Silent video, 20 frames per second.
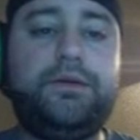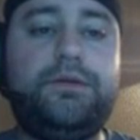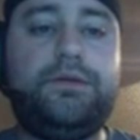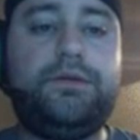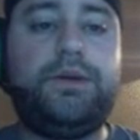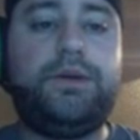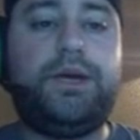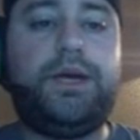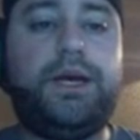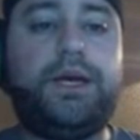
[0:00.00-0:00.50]

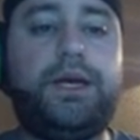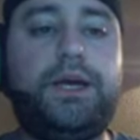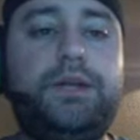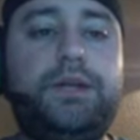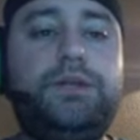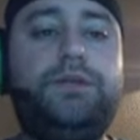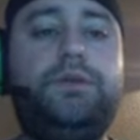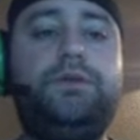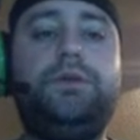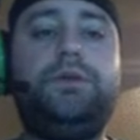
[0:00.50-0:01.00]
and
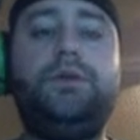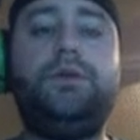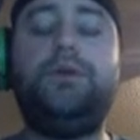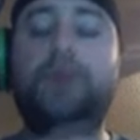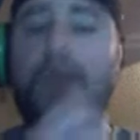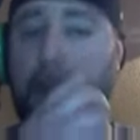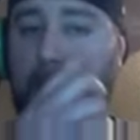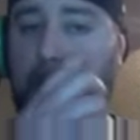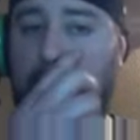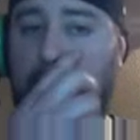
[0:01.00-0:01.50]

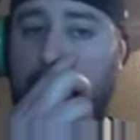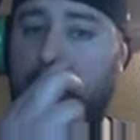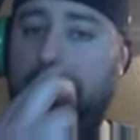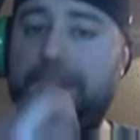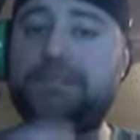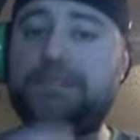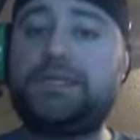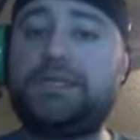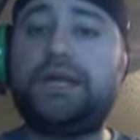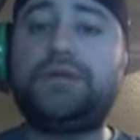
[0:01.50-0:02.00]

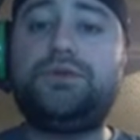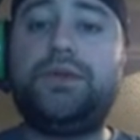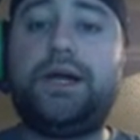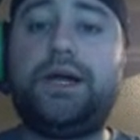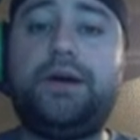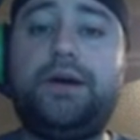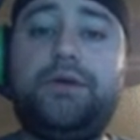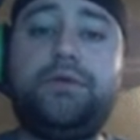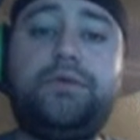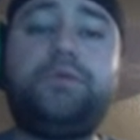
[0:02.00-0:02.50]
schedule
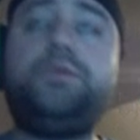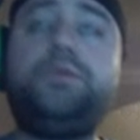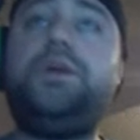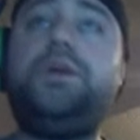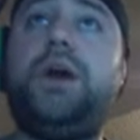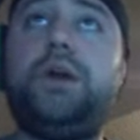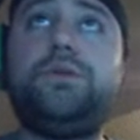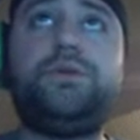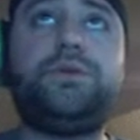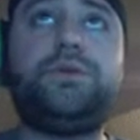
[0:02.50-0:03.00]
out the
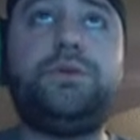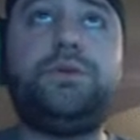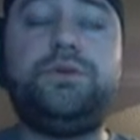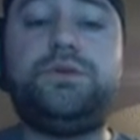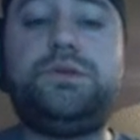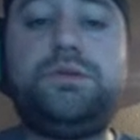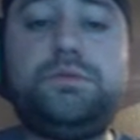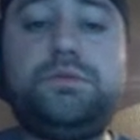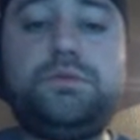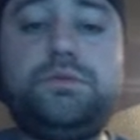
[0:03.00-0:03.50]
other two
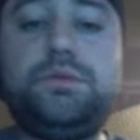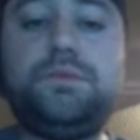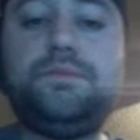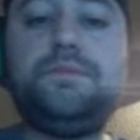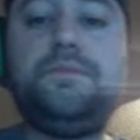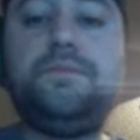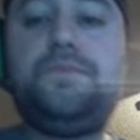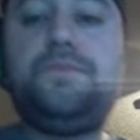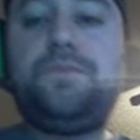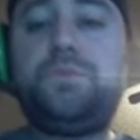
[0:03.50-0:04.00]

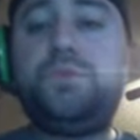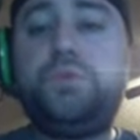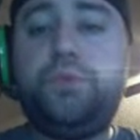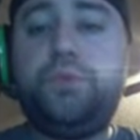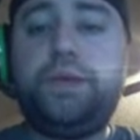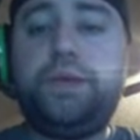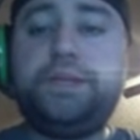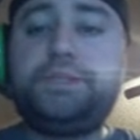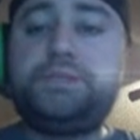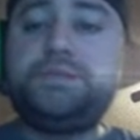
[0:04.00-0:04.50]

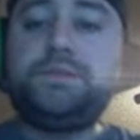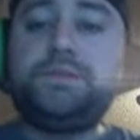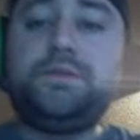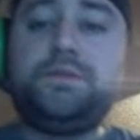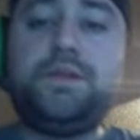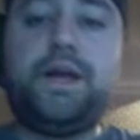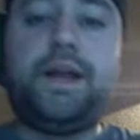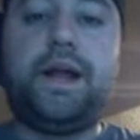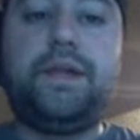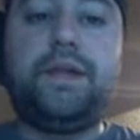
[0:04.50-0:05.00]
tweets
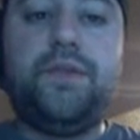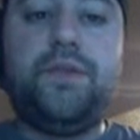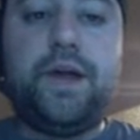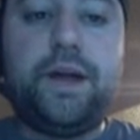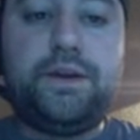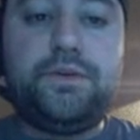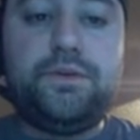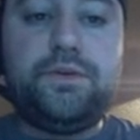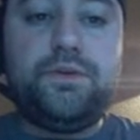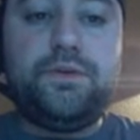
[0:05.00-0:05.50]
that I
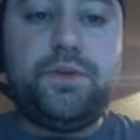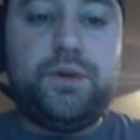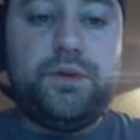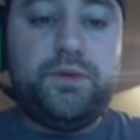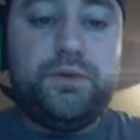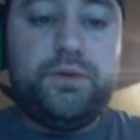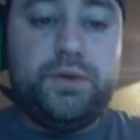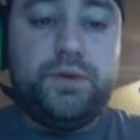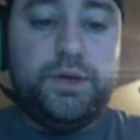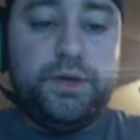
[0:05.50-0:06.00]
liked earlier.
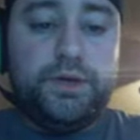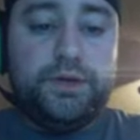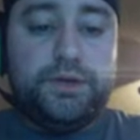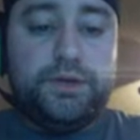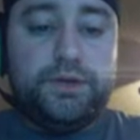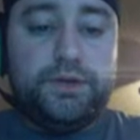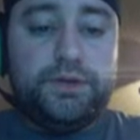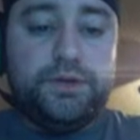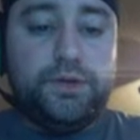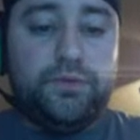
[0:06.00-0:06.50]

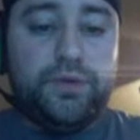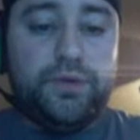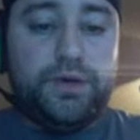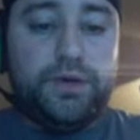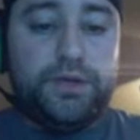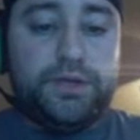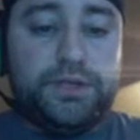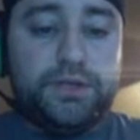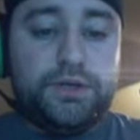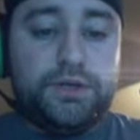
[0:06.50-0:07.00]
So one
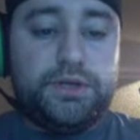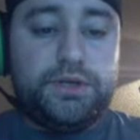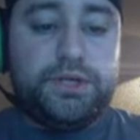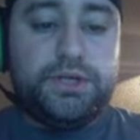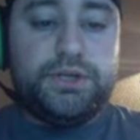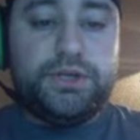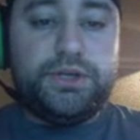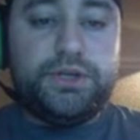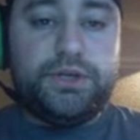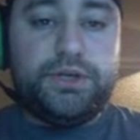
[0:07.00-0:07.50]
is Search
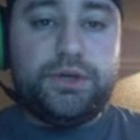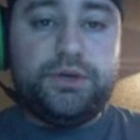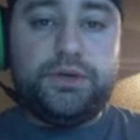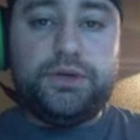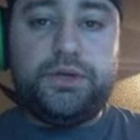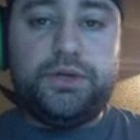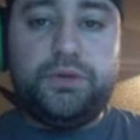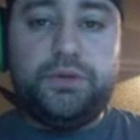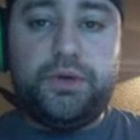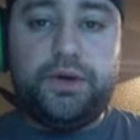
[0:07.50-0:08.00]
Engine Journal on
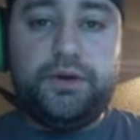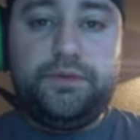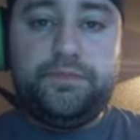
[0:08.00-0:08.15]
Twitter.